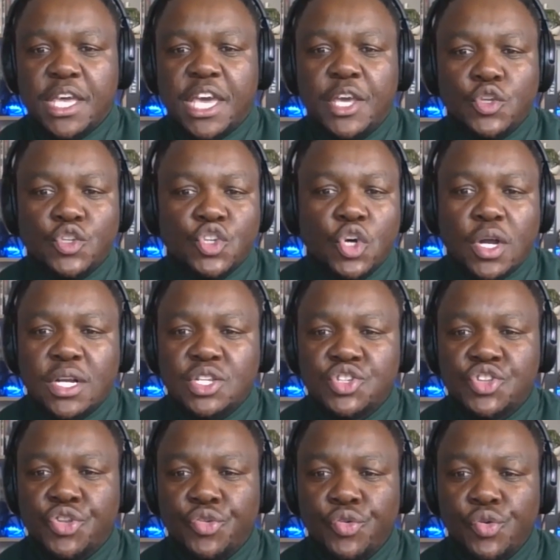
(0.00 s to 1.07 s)
Can you talk
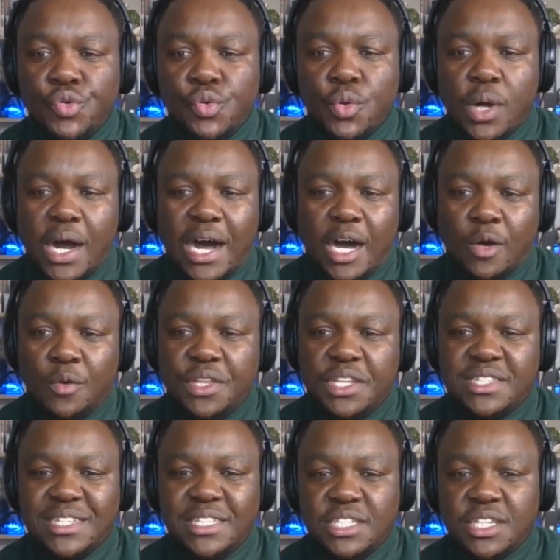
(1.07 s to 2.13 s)
us through how
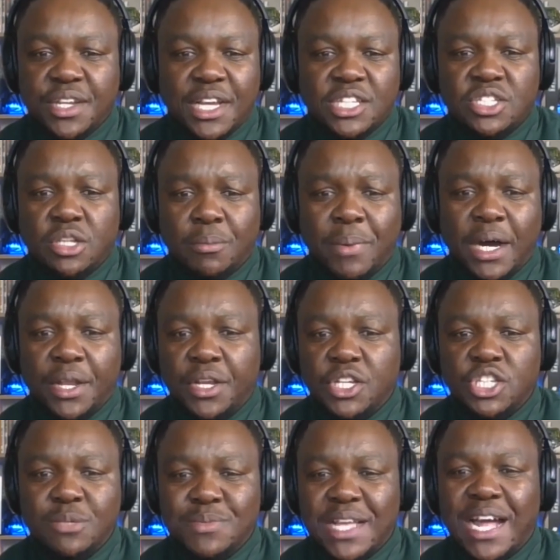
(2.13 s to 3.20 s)
these international
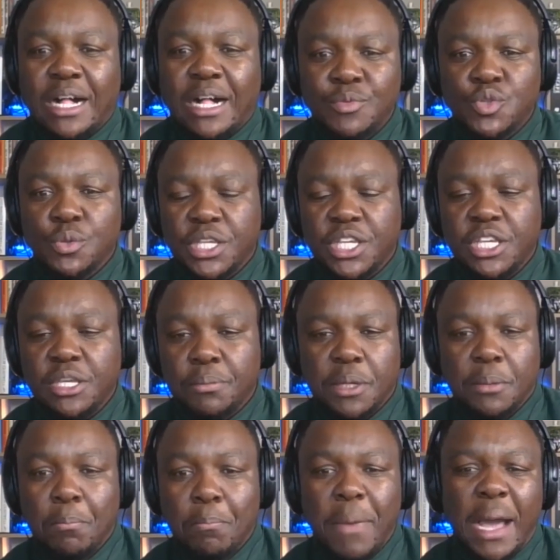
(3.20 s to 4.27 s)
partnerships help to keep
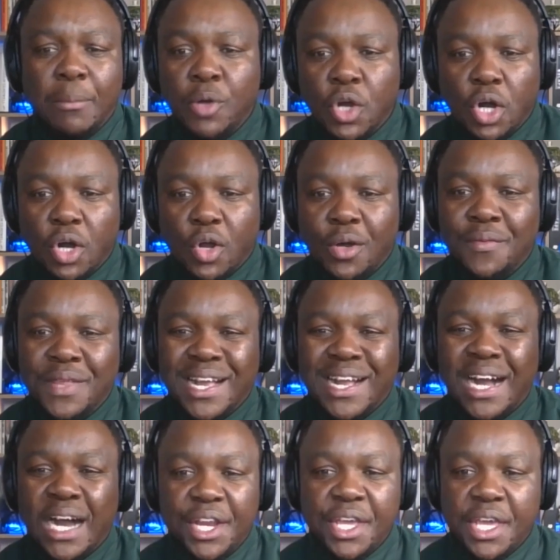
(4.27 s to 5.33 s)
Babcock on the
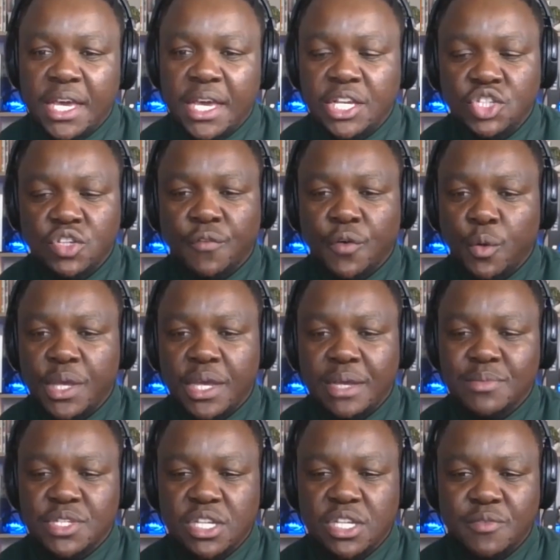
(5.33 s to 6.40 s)
cutting edge of
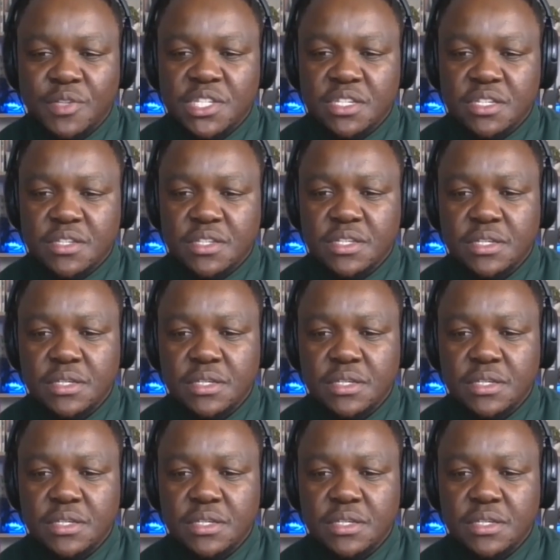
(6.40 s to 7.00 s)
OEM services?